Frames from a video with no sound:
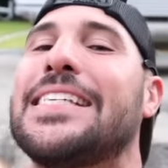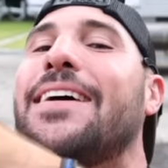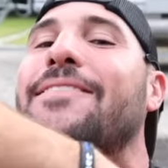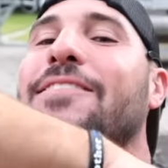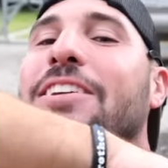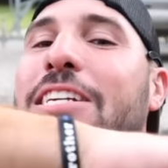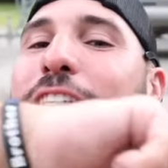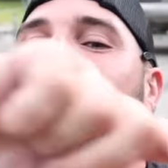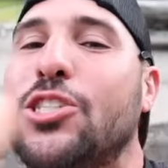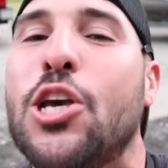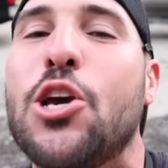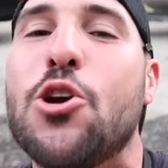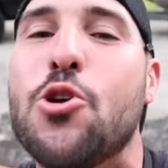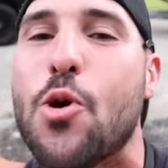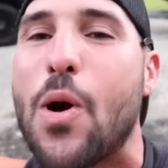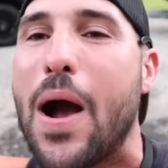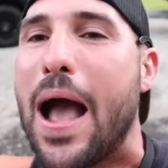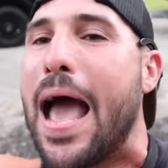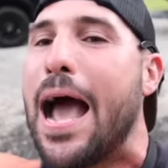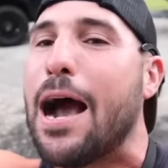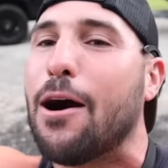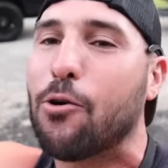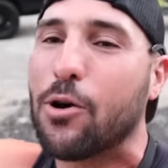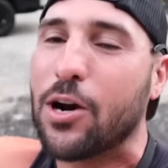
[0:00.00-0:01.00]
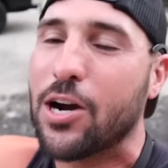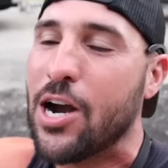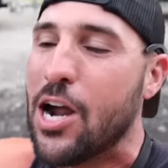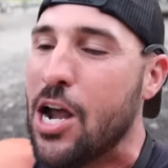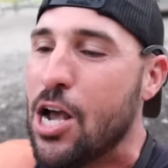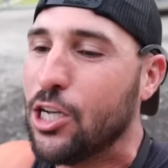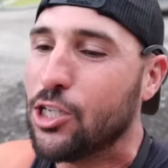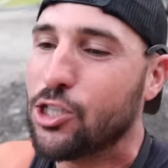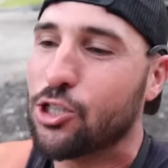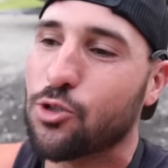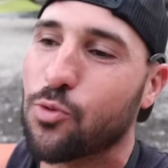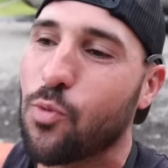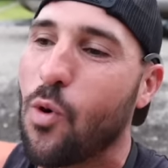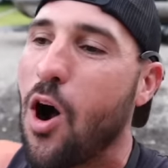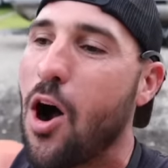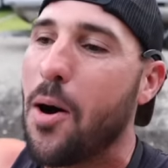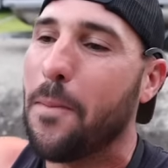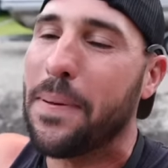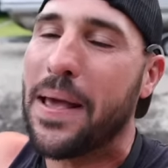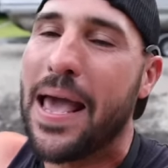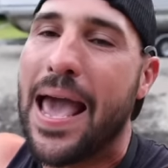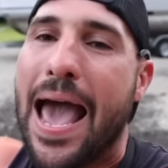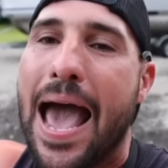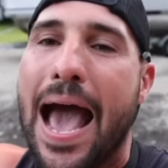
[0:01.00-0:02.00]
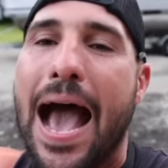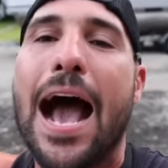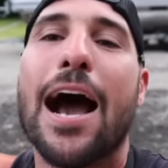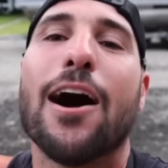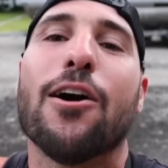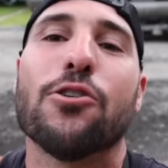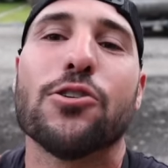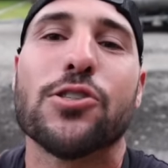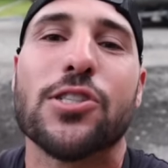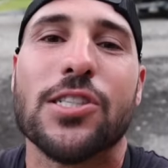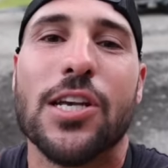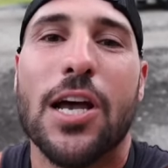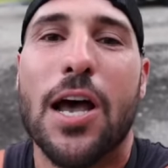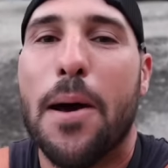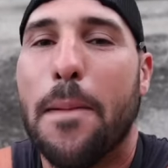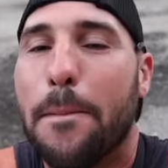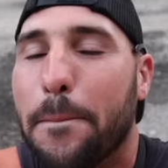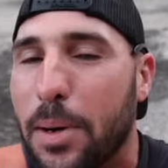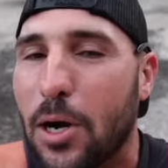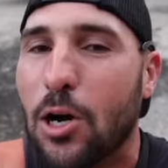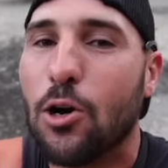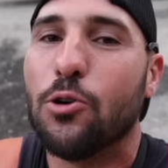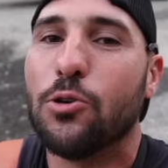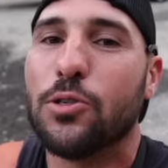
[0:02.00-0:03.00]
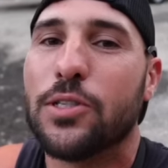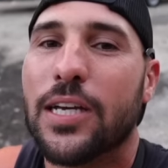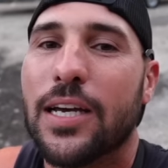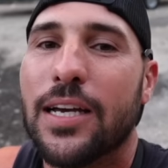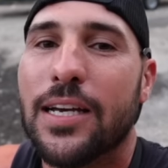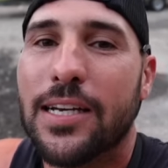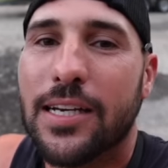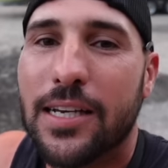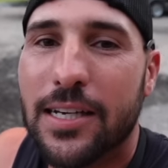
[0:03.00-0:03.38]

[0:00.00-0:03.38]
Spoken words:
72-hour swamp house boat